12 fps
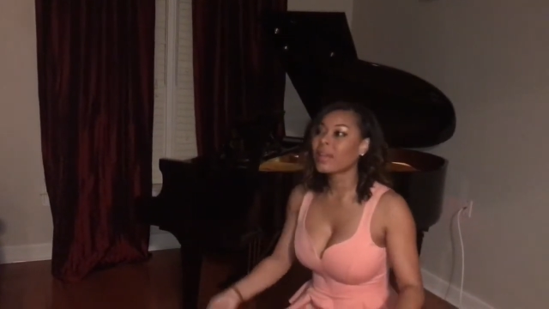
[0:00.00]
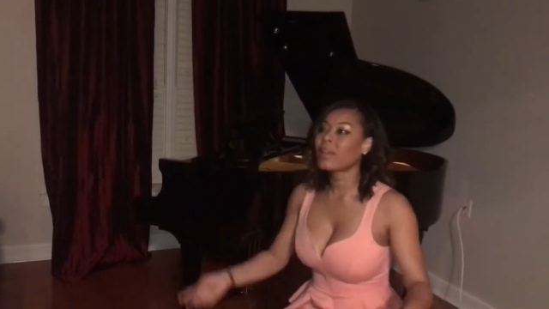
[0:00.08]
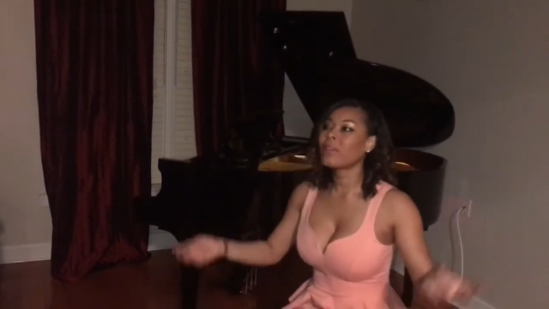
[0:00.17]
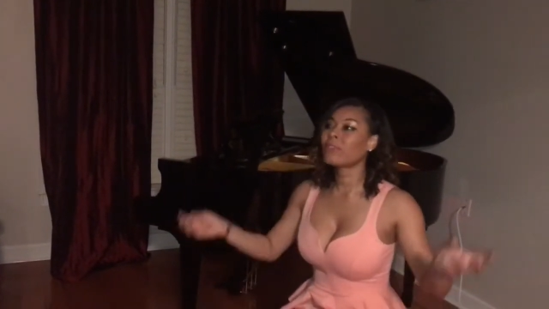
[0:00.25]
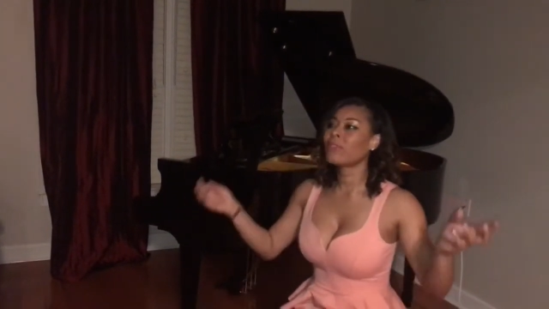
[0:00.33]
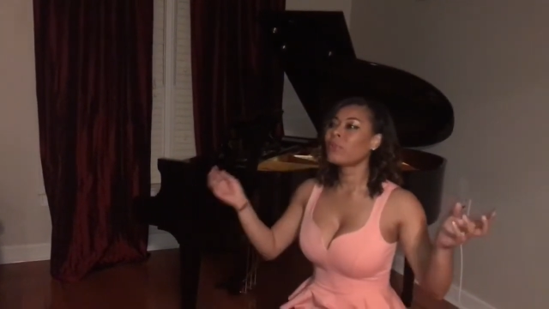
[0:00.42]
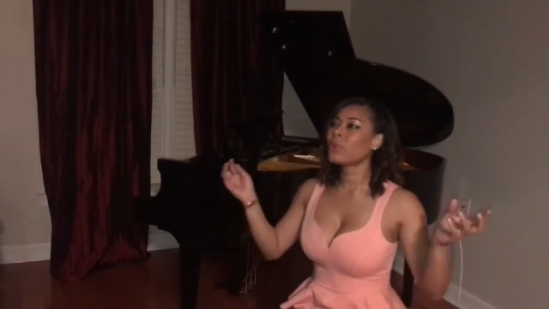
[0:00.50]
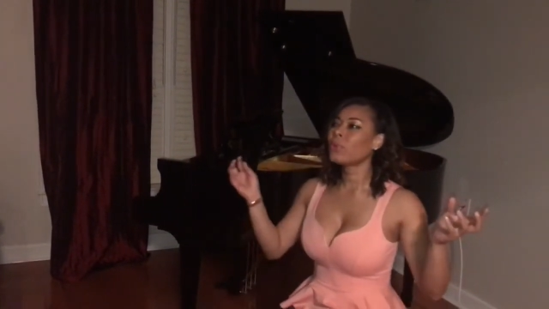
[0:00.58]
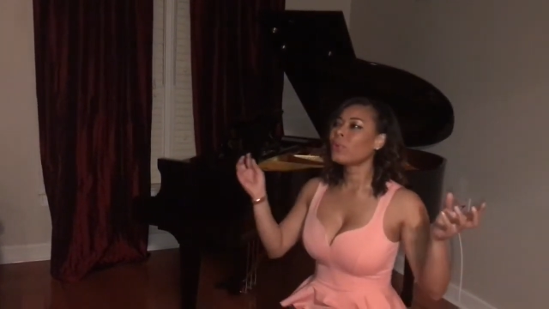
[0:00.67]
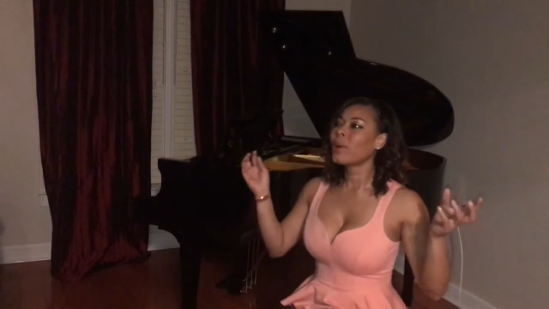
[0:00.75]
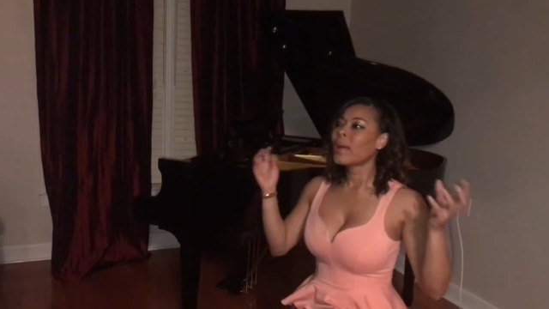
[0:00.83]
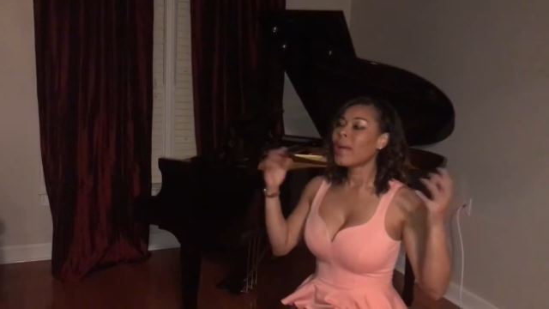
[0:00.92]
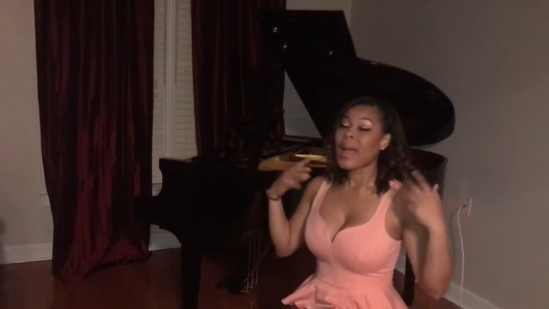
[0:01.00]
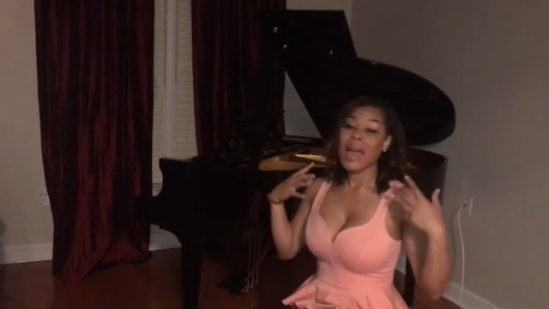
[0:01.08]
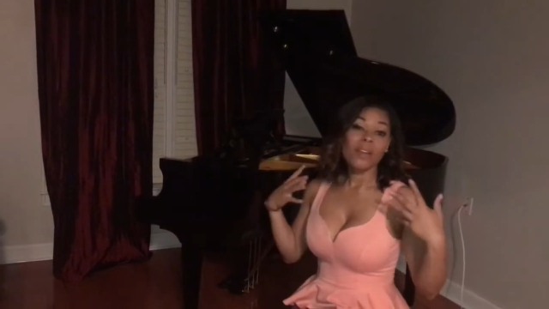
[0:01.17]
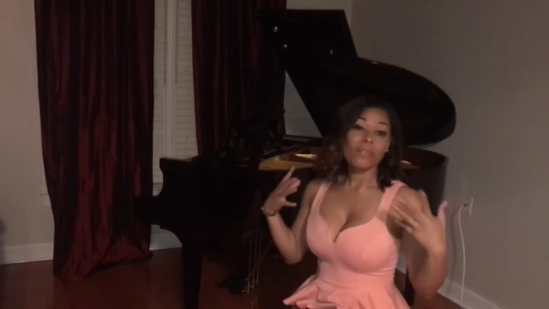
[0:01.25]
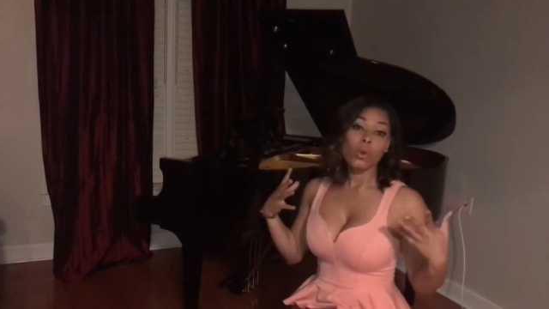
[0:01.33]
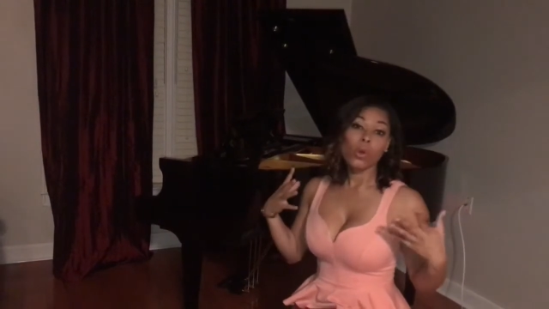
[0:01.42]
if you
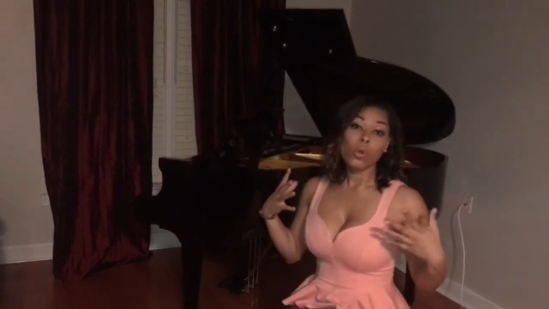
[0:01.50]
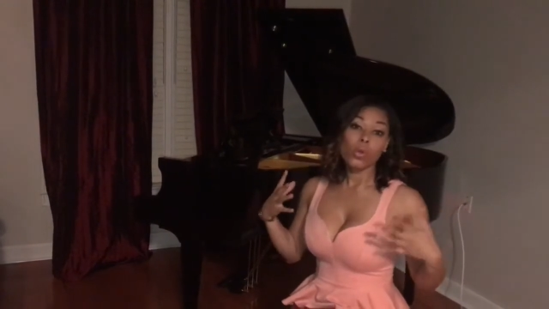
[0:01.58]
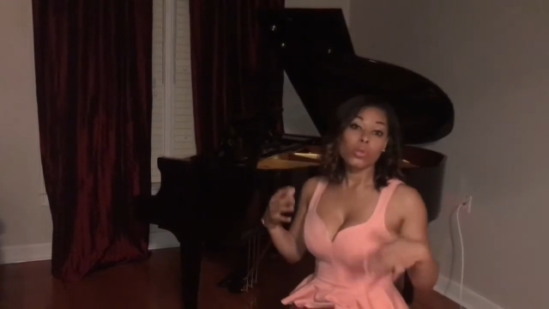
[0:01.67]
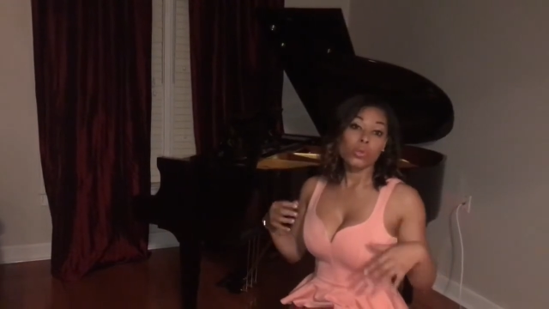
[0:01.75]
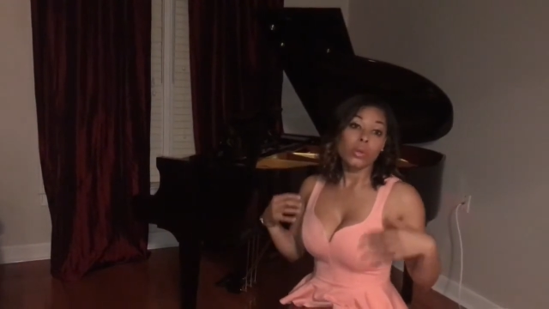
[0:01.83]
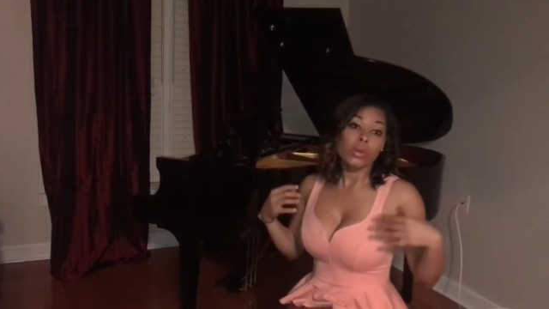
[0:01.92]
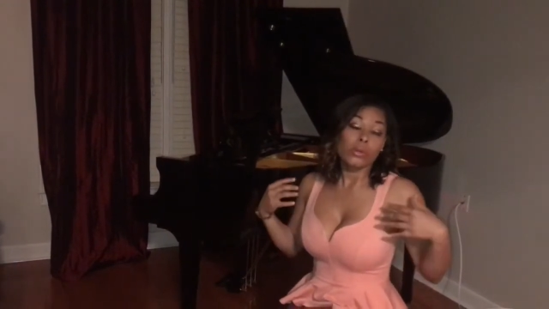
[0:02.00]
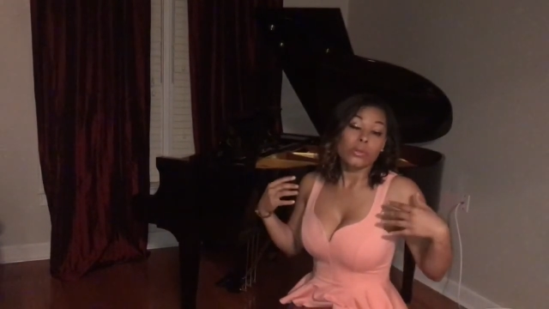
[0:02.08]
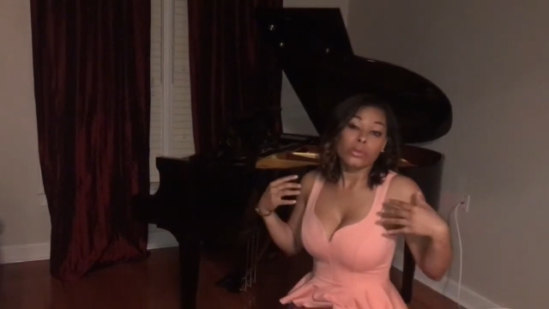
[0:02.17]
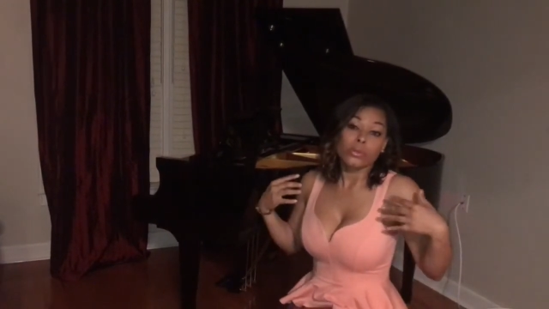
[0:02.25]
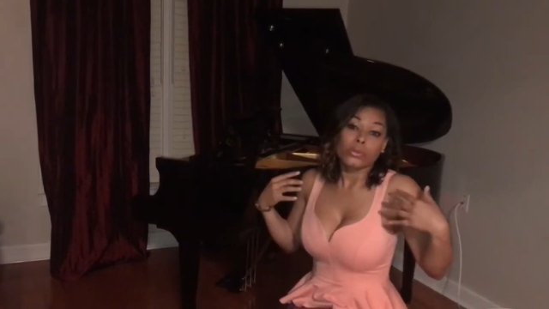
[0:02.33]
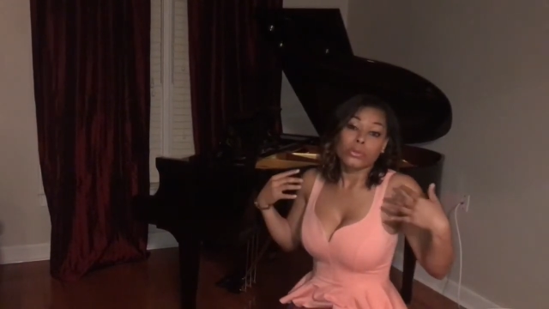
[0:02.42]
have goals or